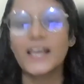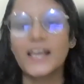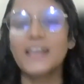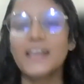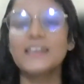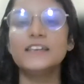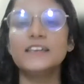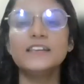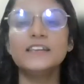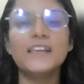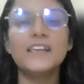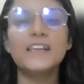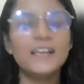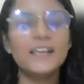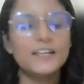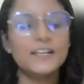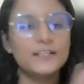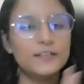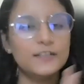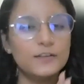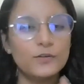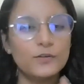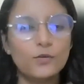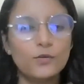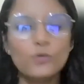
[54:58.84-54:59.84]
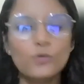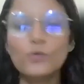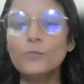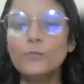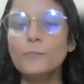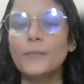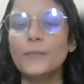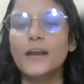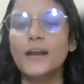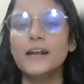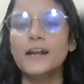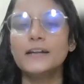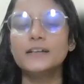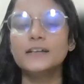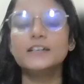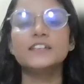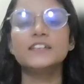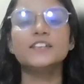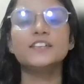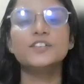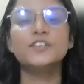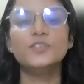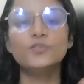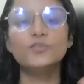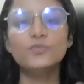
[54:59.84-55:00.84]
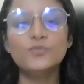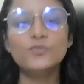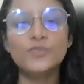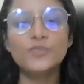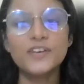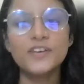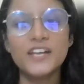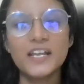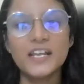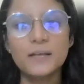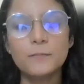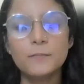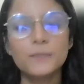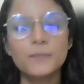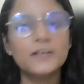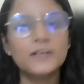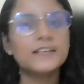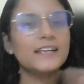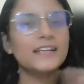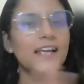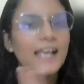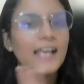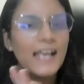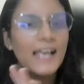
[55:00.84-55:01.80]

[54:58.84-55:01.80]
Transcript: And no matter you name it,